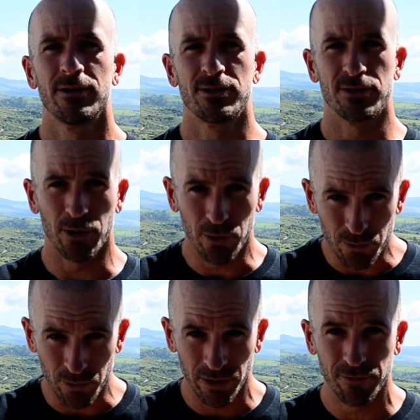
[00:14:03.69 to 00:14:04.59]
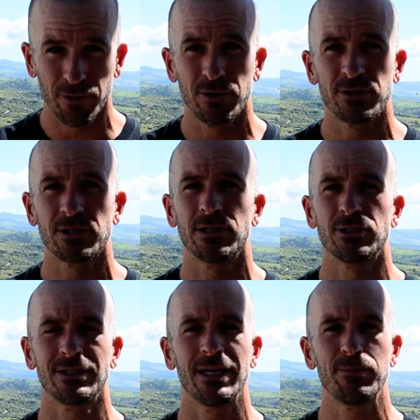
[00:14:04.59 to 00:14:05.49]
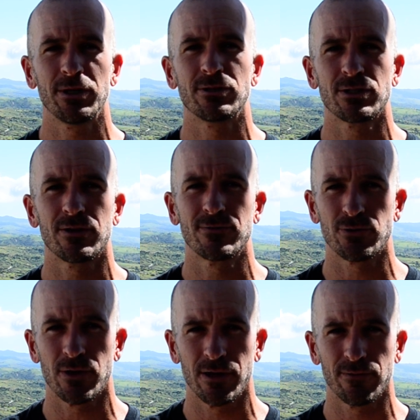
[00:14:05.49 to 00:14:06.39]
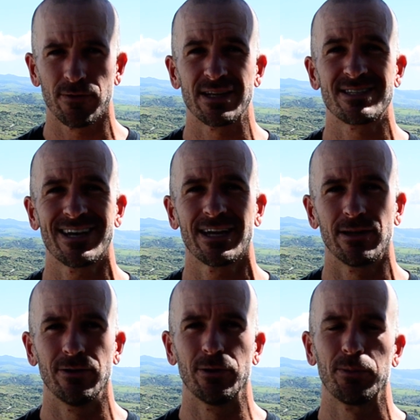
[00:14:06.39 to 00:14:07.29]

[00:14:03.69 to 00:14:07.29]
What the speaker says: So really focus on just keeping yourself strong for that second loop.